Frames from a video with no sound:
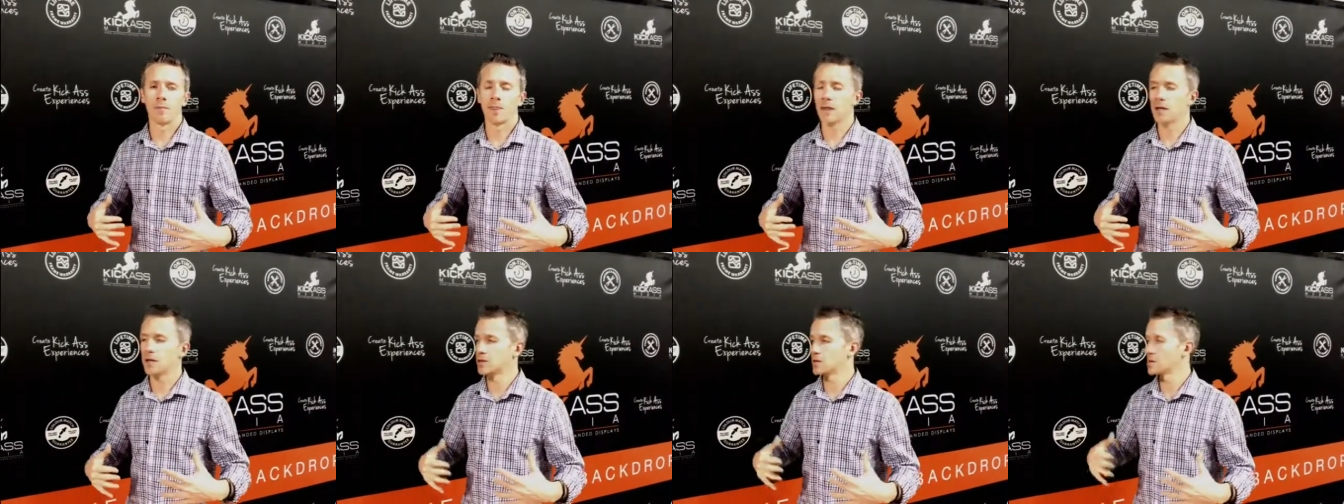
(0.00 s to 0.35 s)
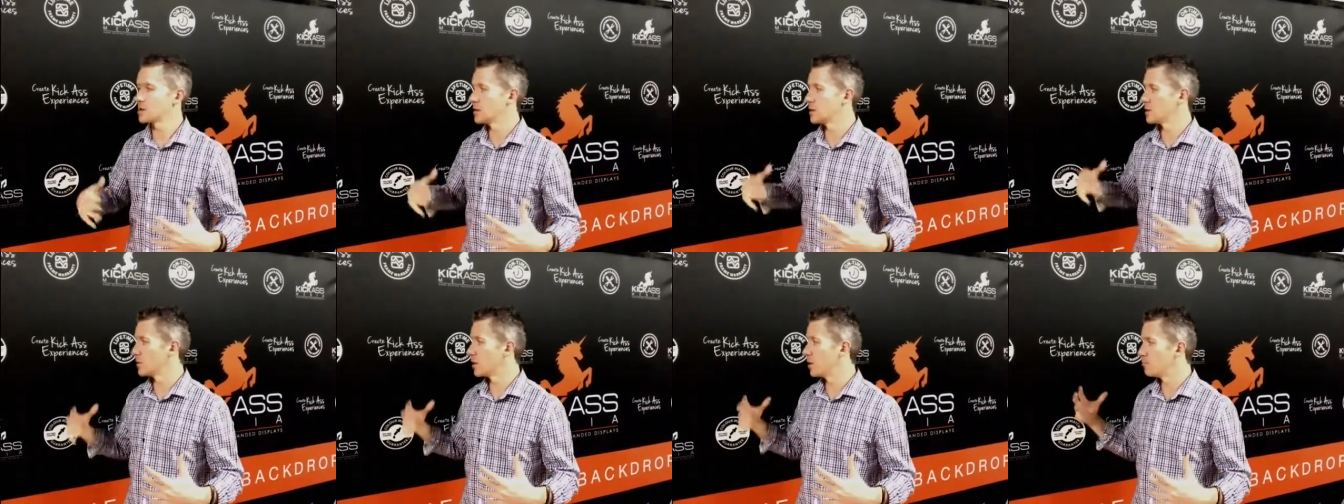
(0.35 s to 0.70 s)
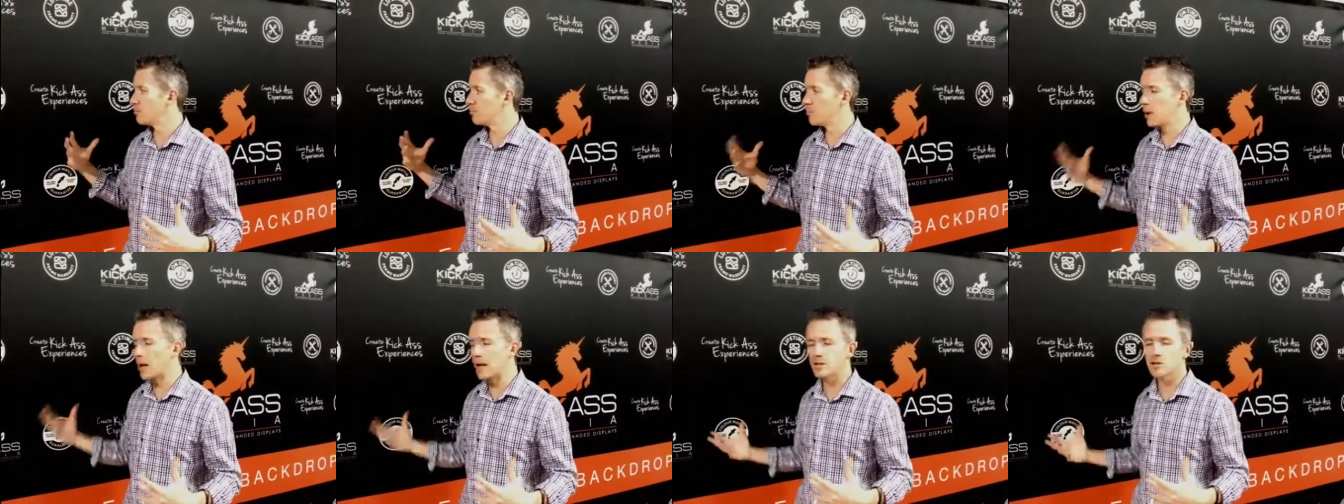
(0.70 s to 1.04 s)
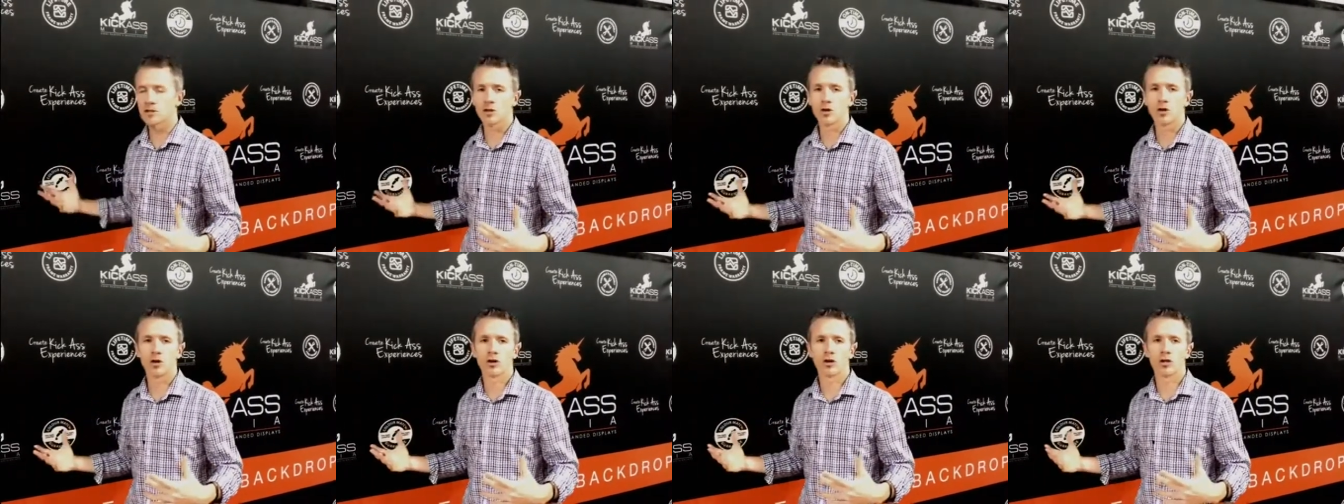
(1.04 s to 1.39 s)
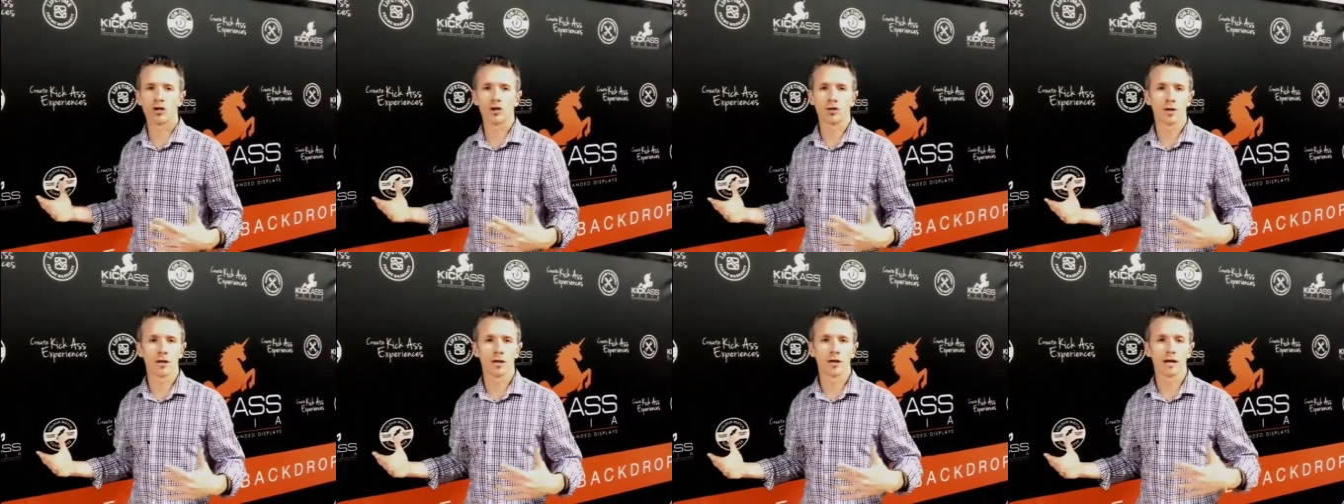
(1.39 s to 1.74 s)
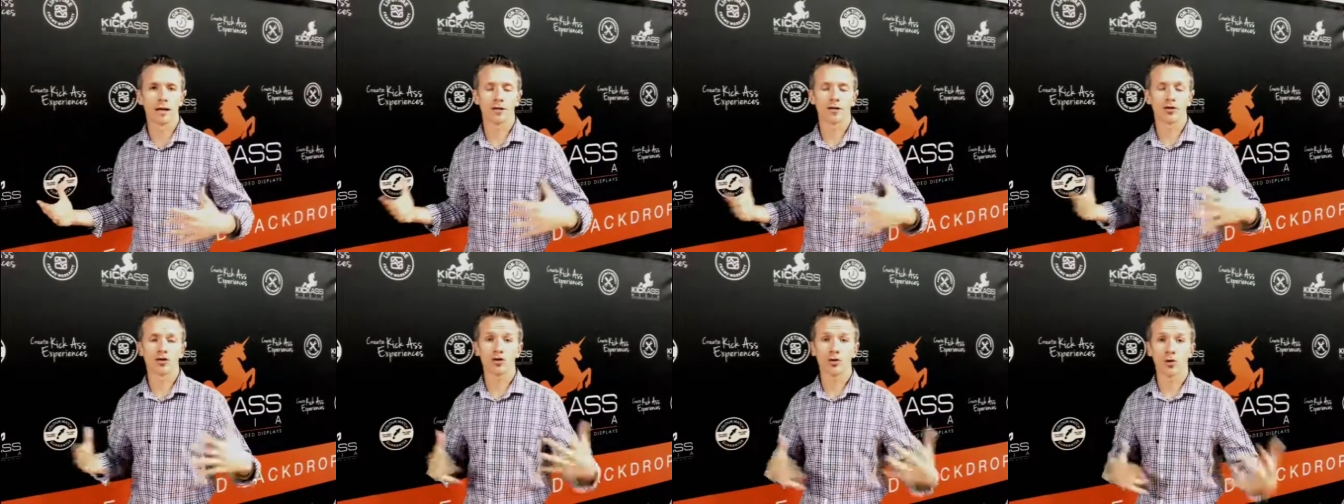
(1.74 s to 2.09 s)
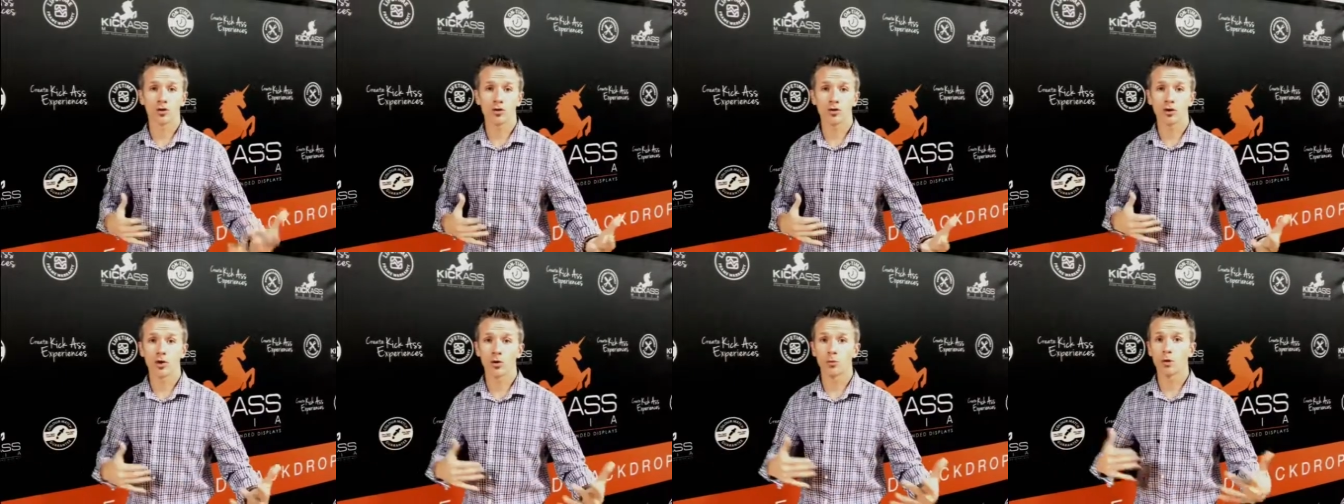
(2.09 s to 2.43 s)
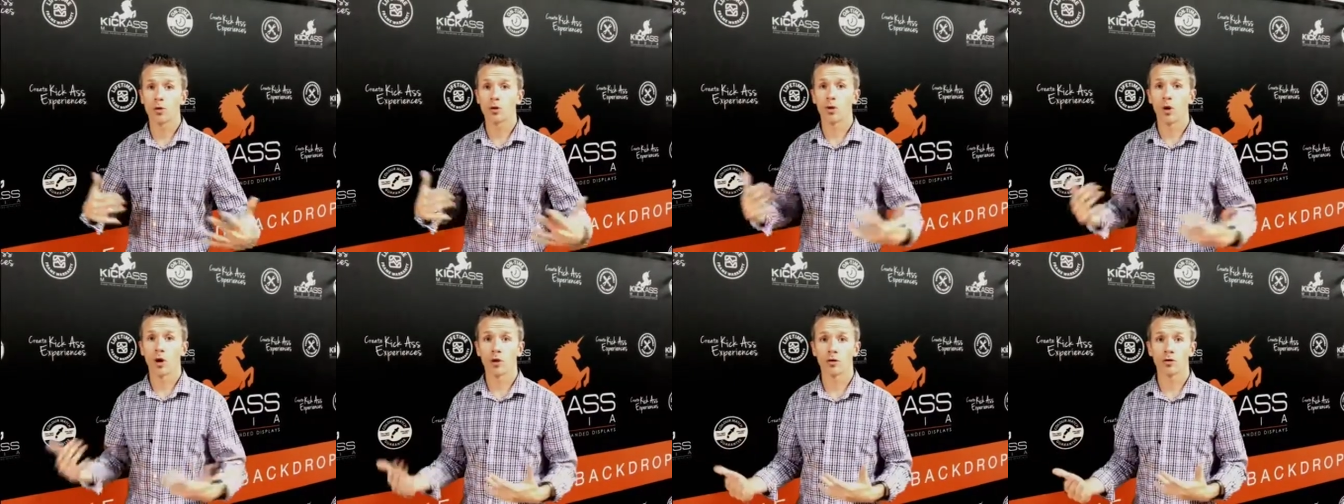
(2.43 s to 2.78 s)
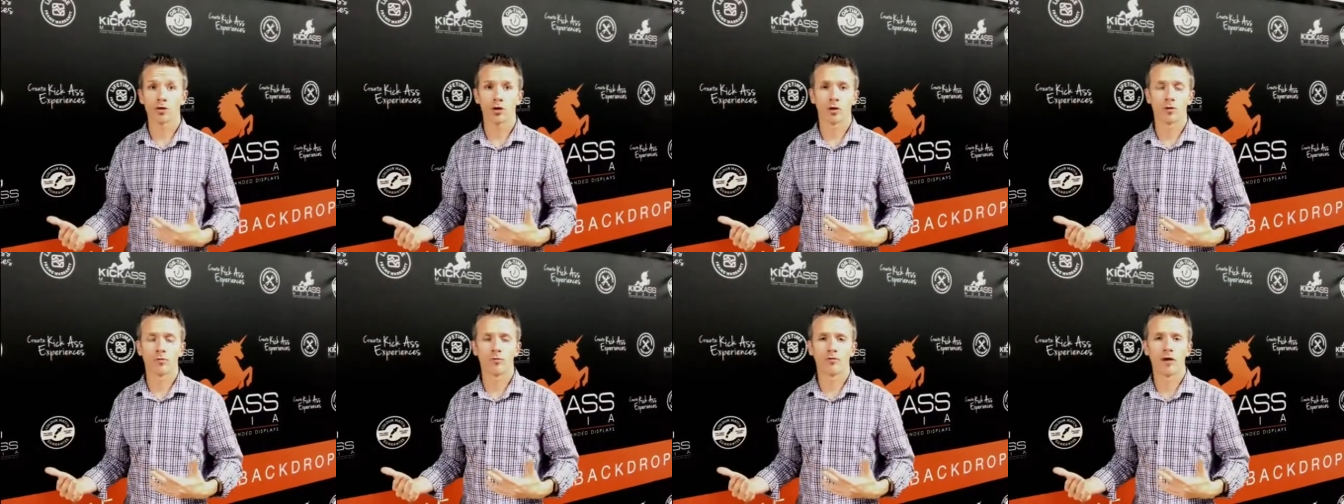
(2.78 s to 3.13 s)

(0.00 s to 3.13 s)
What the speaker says: It's the best look. You can get short-term or long-term